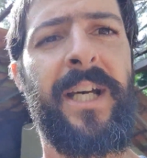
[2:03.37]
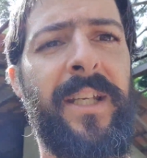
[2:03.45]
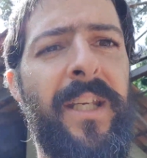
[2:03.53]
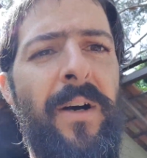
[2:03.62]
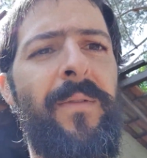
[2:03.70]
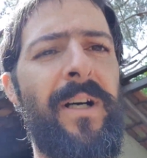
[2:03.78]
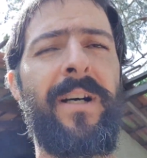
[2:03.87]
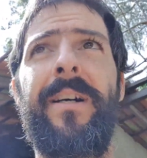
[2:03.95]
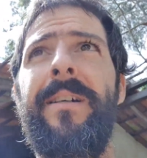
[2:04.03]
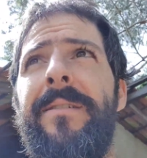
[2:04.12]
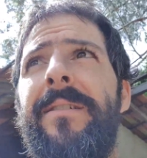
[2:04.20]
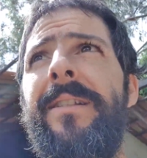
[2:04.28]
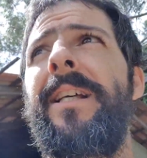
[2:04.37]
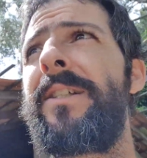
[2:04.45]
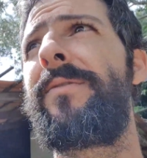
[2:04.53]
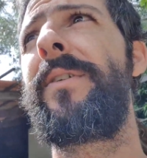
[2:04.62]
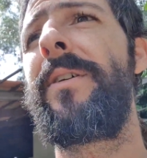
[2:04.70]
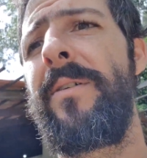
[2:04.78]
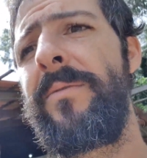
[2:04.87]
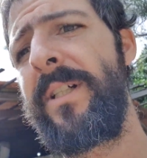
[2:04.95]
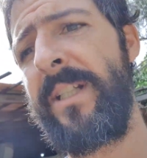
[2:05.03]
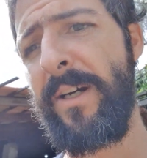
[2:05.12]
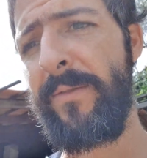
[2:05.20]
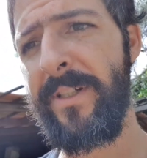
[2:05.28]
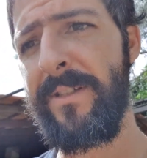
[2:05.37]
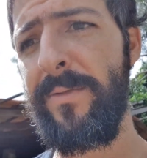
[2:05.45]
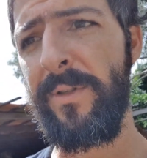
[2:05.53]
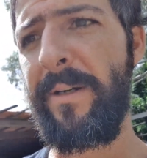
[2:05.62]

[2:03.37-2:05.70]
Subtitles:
Now today's video, really I want to talk